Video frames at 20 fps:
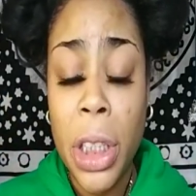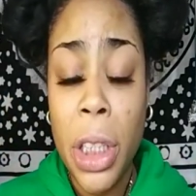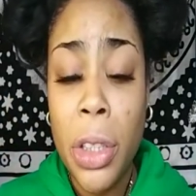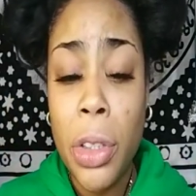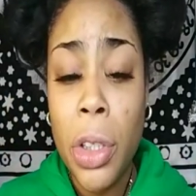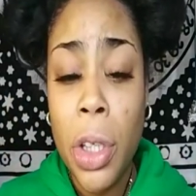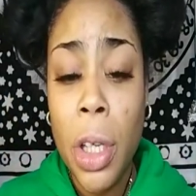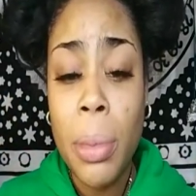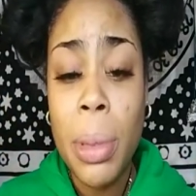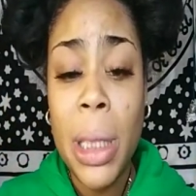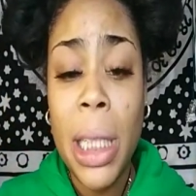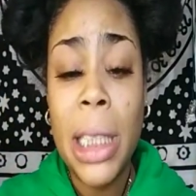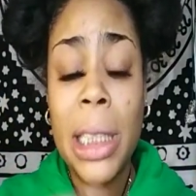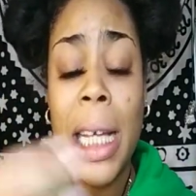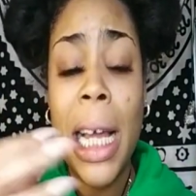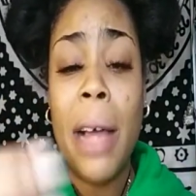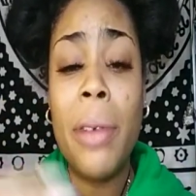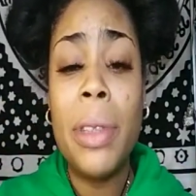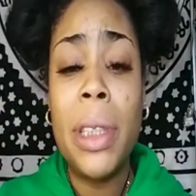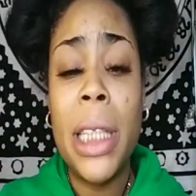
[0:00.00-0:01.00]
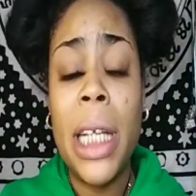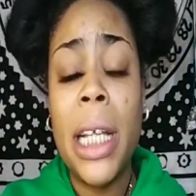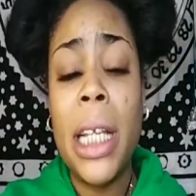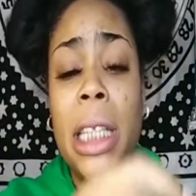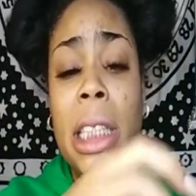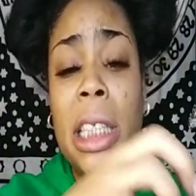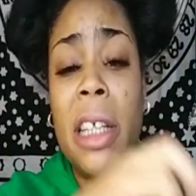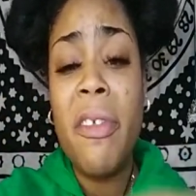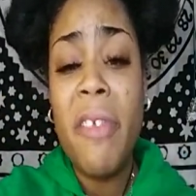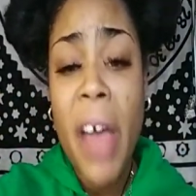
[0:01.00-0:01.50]
You know what I'm saying? Because like I was saying,
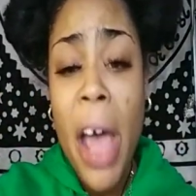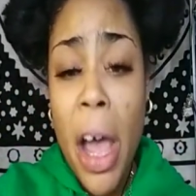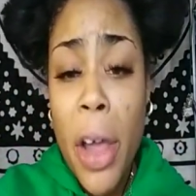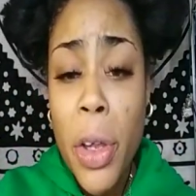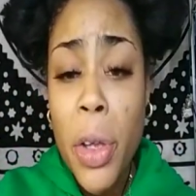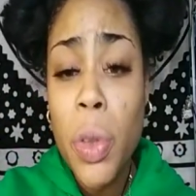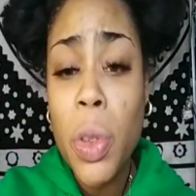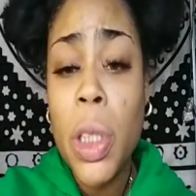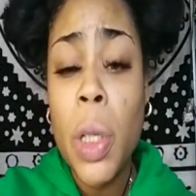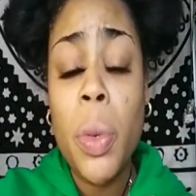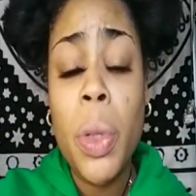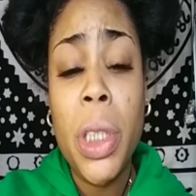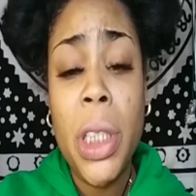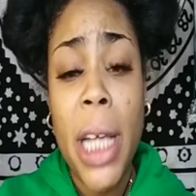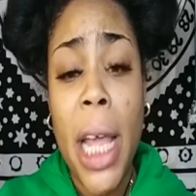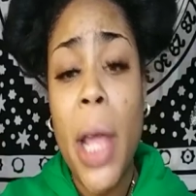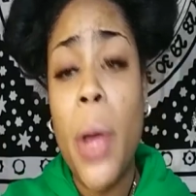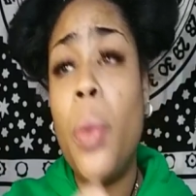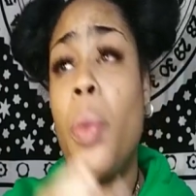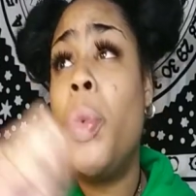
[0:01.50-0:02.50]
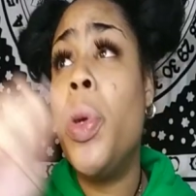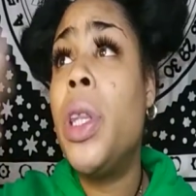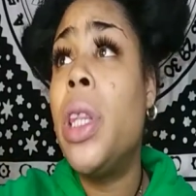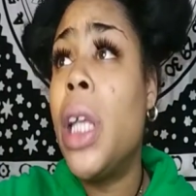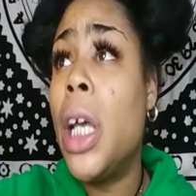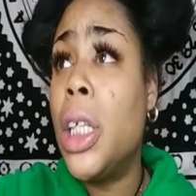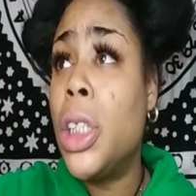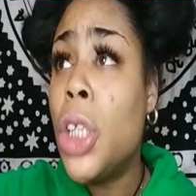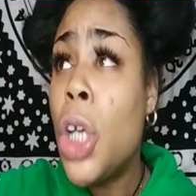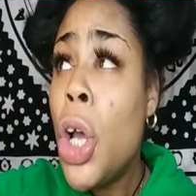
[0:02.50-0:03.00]
it's the values that we take with
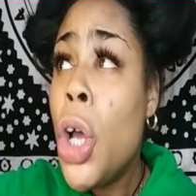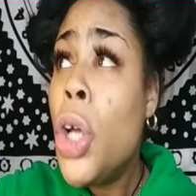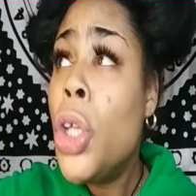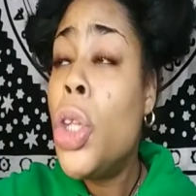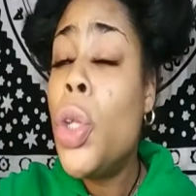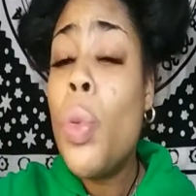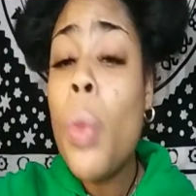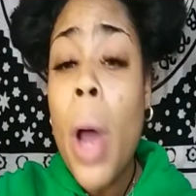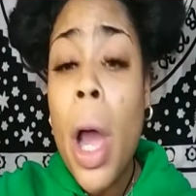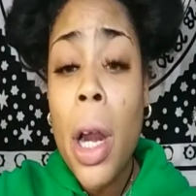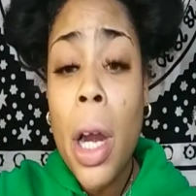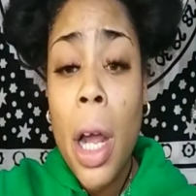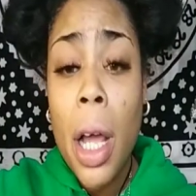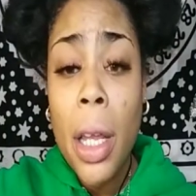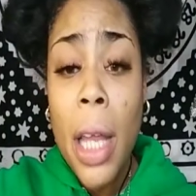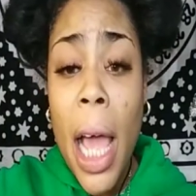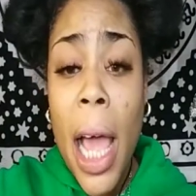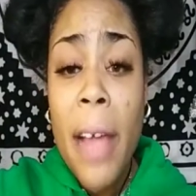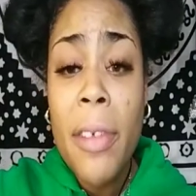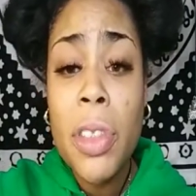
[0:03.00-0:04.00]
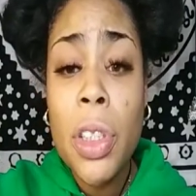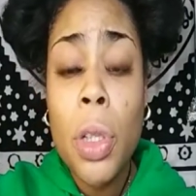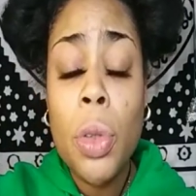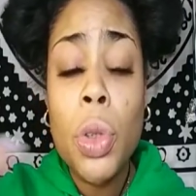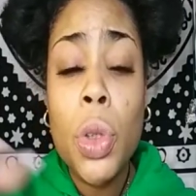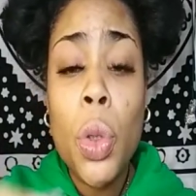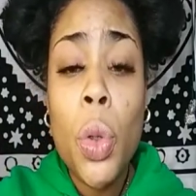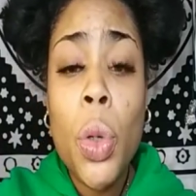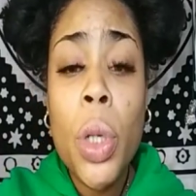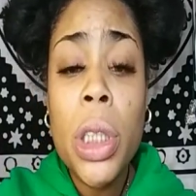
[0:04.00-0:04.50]
us throughout our life. So
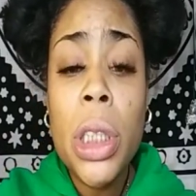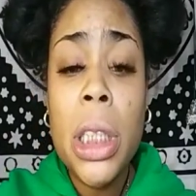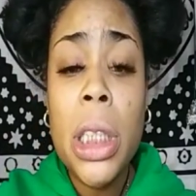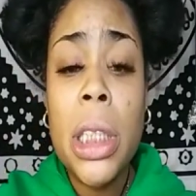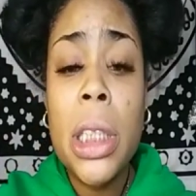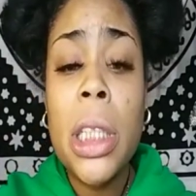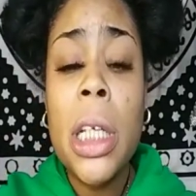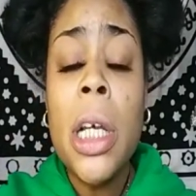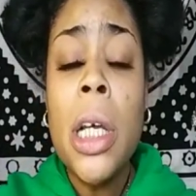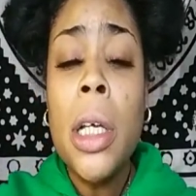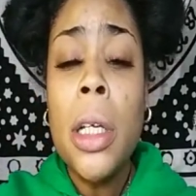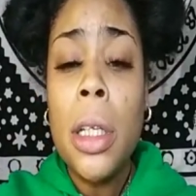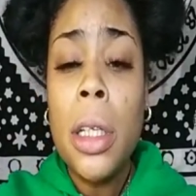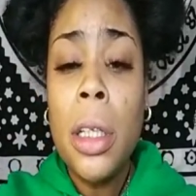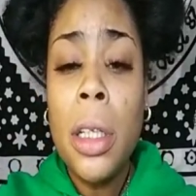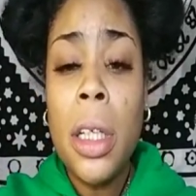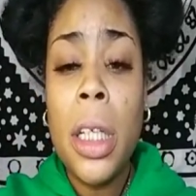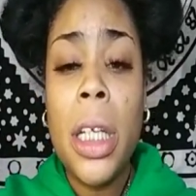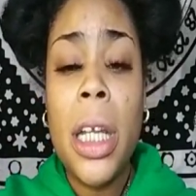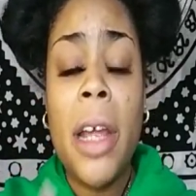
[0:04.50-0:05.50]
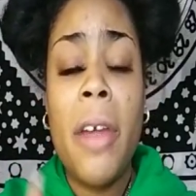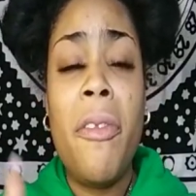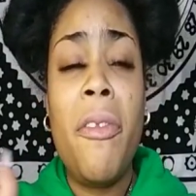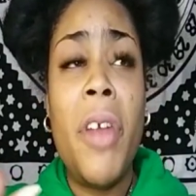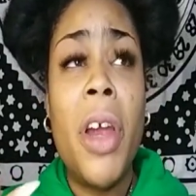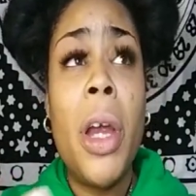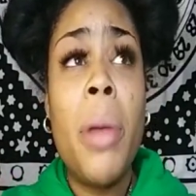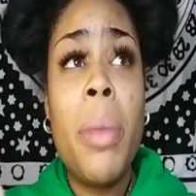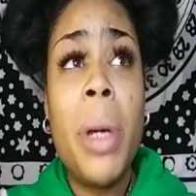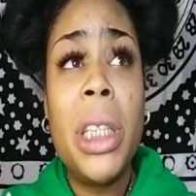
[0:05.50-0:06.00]
Taurus is
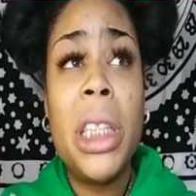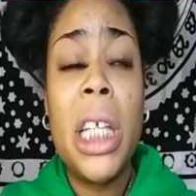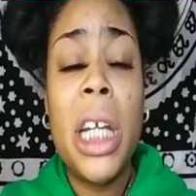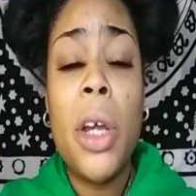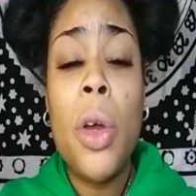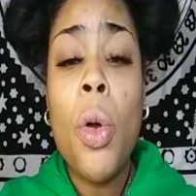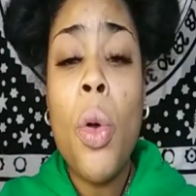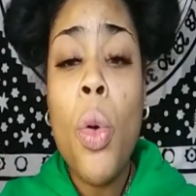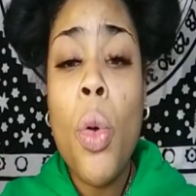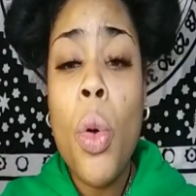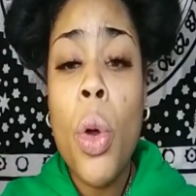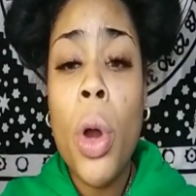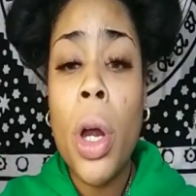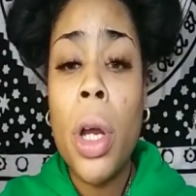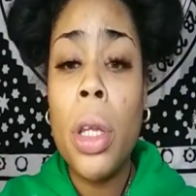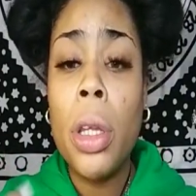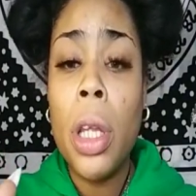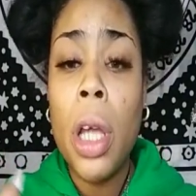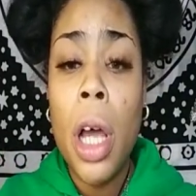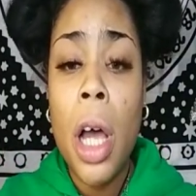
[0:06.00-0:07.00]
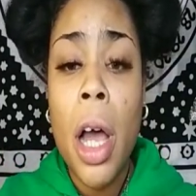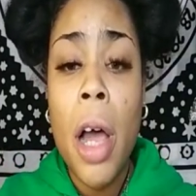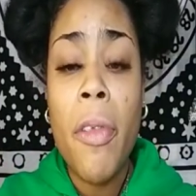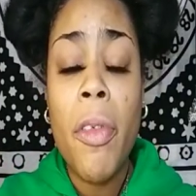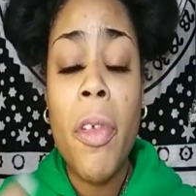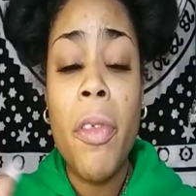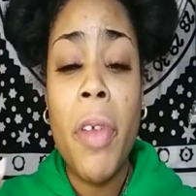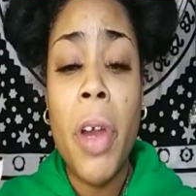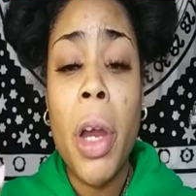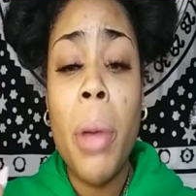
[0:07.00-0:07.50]
very much can hoard love,
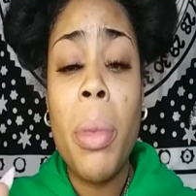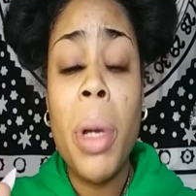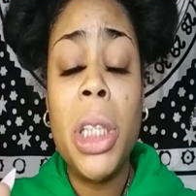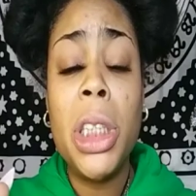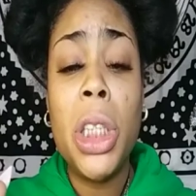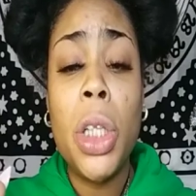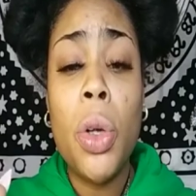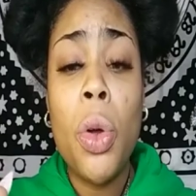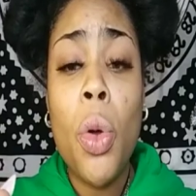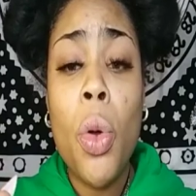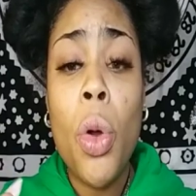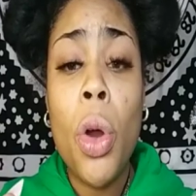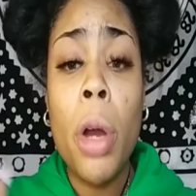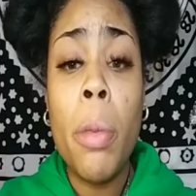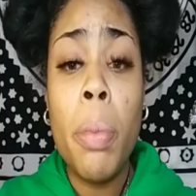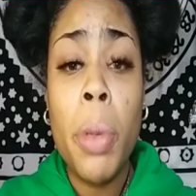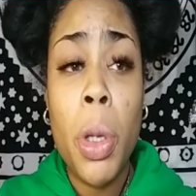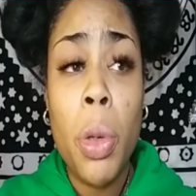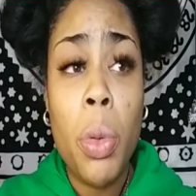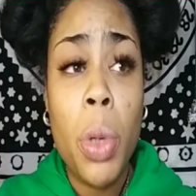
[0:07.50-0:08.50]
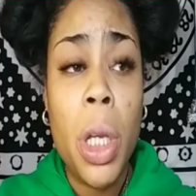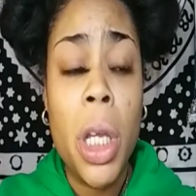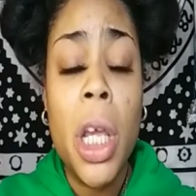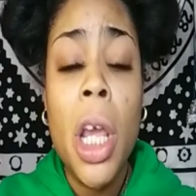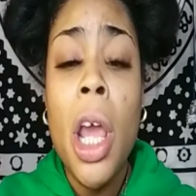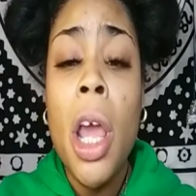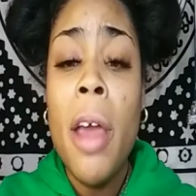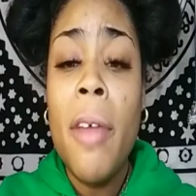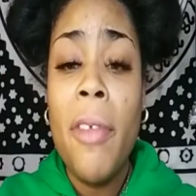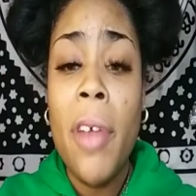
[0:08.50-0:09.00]
or very much can hoard beauty,
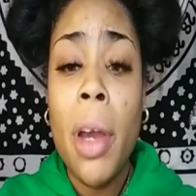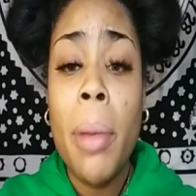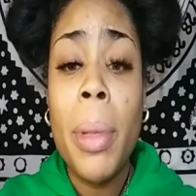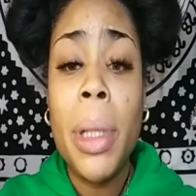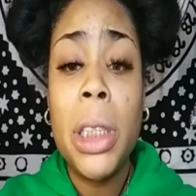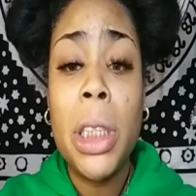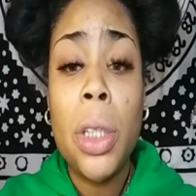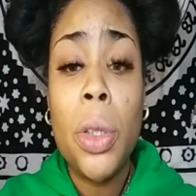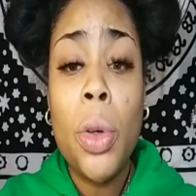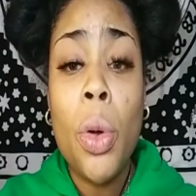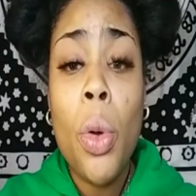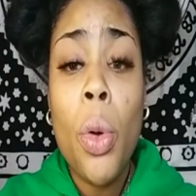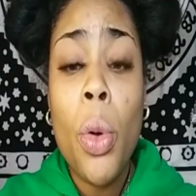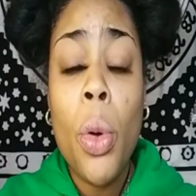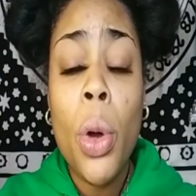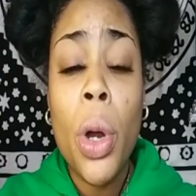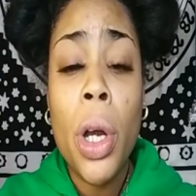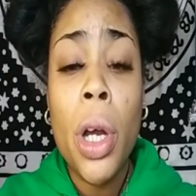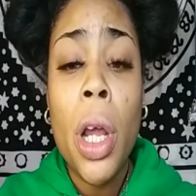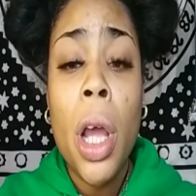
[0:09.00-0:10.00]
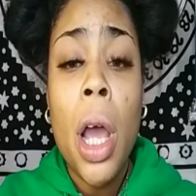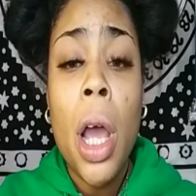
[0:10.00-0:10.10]
very much can hoard